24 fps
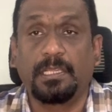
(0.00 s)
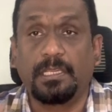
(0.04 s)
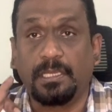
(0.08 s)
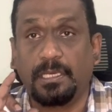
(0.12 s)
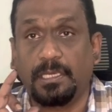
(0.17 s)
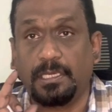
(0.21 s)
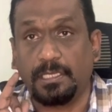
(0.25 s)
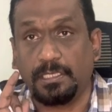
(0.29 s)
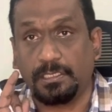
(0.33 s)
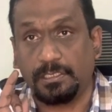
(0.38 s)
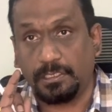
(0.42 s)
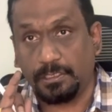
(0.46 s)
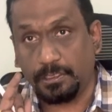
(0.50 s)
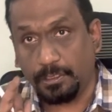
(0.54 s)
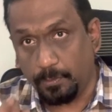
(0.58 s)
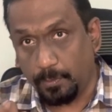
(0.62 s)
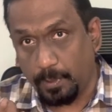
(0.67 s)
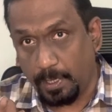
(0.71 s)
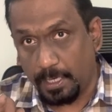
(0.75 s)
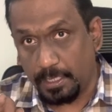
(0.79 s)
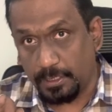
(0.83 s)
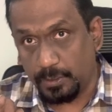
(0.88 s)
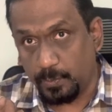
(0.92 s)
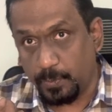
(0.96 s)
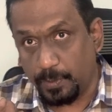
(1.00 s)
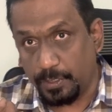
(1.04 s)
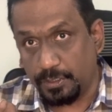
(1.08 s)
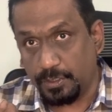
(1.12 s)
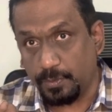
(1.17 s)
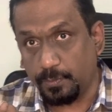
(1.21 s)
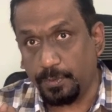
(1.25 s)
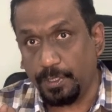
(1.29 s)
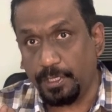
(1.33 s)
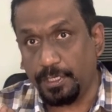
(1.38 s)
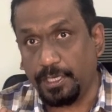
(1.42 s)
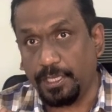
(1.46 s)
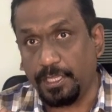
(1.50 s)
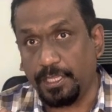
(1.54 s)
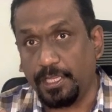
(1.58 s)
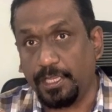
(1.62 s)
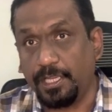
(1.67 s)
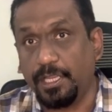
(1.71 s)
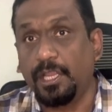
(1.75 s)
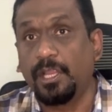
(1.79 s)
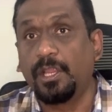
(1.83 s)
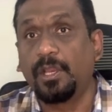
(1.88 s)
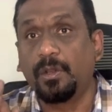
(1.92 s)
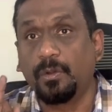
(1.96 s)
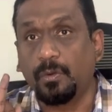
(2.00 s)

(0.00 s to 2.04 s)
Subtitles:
it is your responsibility